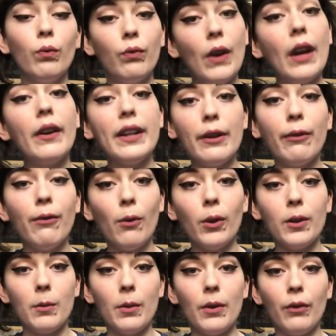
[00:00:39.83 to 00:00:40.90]
very
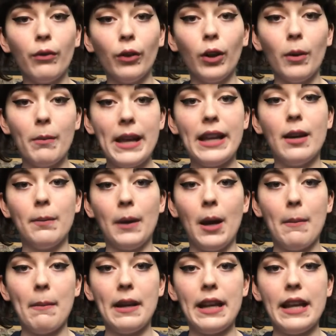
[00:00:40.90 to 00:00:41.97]
affordable for a makeup
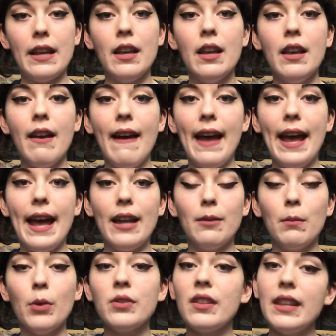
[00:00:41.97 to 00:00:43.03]
company. And
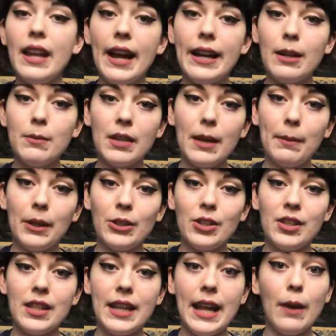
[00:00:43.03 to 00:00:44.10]
most of the items I
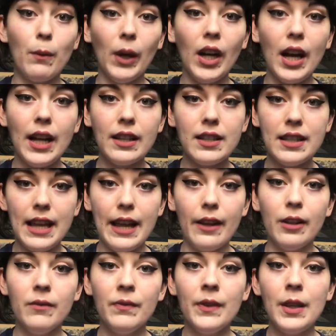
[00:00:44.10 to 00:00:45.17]
purchased today were on
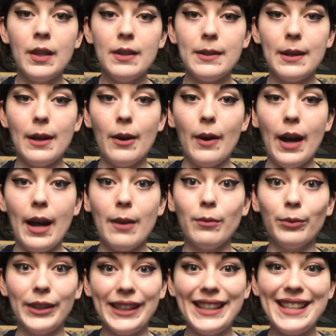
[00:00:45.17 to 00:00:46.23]
sale, so
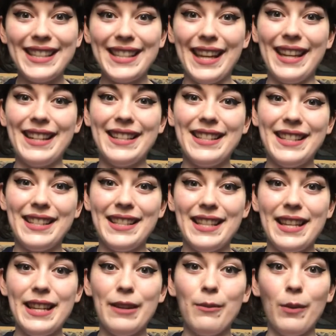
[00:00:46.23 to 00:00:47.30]
I'm really excited to
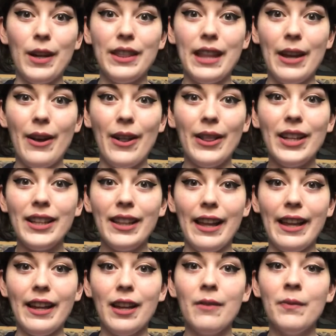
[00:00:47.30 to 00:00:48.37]
see what they all look
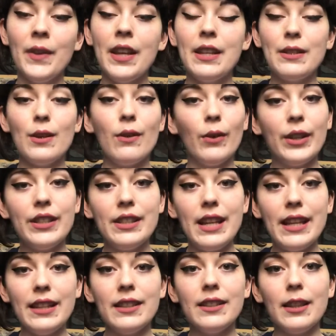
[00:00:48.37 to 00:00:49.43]
like. So I've already
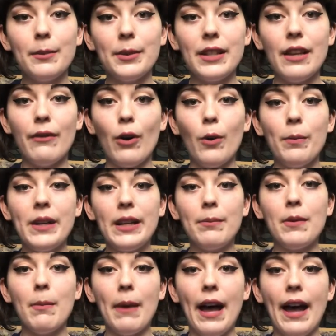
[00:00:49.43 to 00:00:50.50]
taken the liberty of opening up
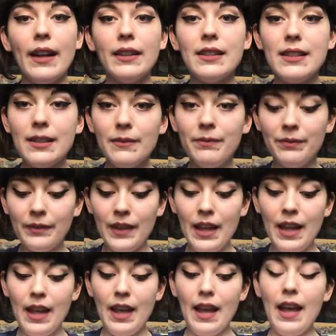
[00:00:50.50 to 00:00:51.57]
the box,
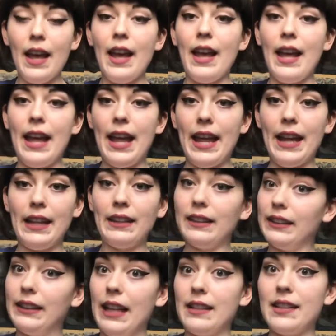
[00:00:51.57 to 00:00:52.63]
and
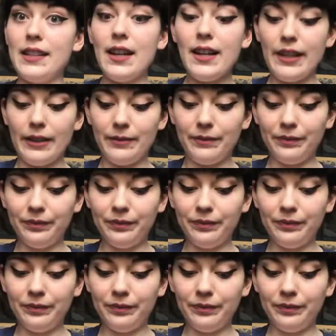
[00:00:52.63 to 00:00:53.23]
let's start.